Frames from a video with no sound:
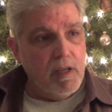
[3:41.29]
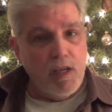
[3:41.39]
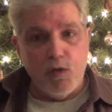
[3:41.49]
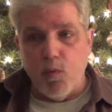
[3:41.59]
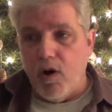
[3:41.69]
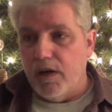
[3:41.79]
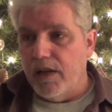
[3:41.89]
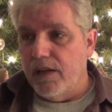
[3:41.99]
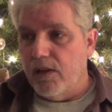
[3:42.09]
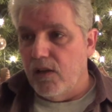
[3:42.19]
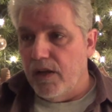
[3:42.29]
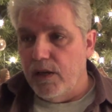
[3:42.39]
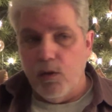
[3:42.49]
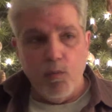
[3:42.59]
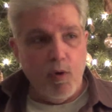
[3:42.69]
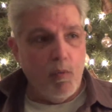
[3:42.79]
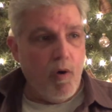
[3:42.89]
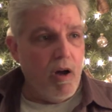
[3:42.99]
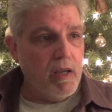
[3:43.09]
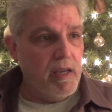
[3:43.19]
He's walking in the light, we're
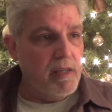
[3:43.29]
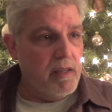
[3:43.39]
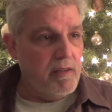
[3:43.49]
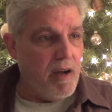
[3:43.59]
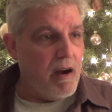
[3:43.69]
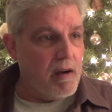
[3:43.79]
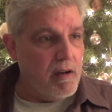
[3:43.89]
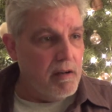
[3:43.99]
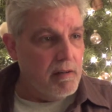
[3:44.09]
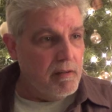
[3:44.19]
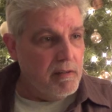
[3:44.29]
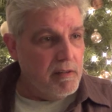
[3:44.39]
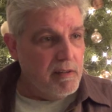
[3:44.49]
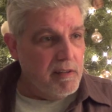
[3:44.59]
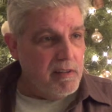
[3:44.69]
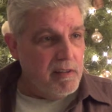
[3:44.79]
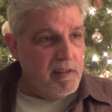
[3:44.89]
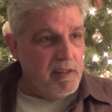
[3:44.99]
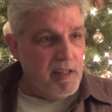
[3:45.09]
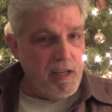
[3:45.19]
walking in the dark.
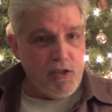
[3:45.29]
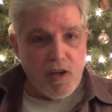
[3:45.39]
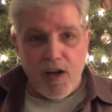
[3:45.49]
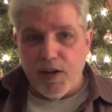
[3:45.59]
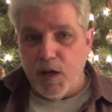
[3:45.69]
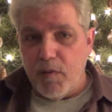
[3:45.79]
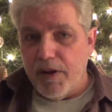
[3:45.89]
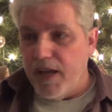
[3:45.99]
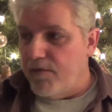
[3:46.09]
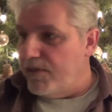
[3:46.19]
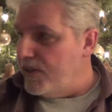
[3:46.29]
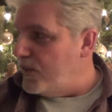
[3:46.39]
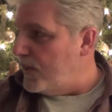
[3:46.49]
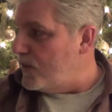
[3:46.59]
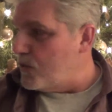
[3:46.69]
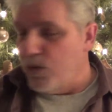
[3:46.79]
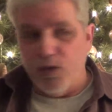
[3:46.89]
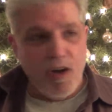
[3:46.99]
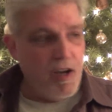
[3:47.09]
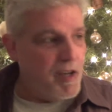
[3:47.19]
He's talking about heavenly things, we're
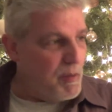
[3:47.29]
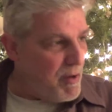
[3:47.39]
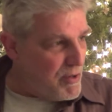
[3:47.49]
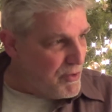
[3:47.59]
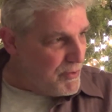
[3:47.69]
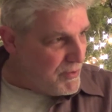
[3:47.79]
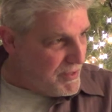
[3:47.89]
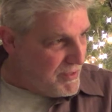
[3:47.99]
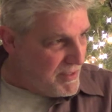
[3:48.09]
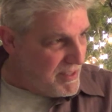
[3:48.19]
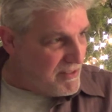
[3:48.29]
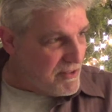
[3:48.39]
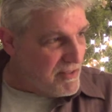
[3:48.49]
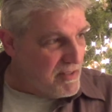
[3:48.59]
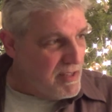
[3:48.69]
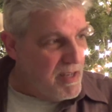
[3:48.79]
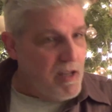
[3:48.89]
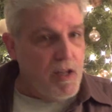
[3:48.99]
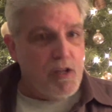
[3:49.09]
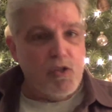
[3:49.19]
talking about earthly things.
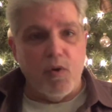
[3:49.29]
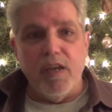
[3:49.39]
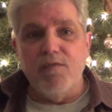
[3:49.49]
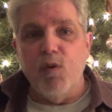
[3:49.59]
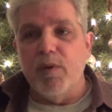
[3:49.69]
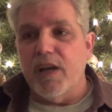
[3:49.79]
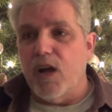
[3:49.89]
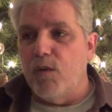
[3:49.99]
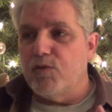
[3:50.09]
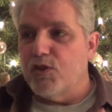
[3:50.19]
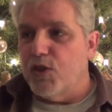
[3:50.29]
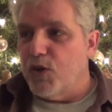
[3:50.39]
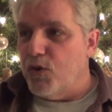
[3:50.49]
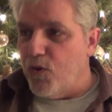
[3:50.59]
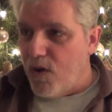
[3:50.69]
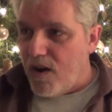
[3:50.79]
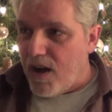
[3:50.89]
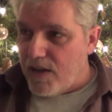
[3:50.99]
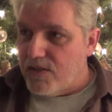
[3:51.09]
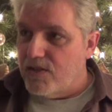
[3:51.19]
So even when it comes to the
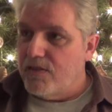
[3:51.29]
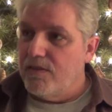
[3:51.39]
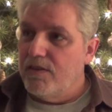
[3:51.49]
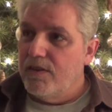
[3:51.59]
cross,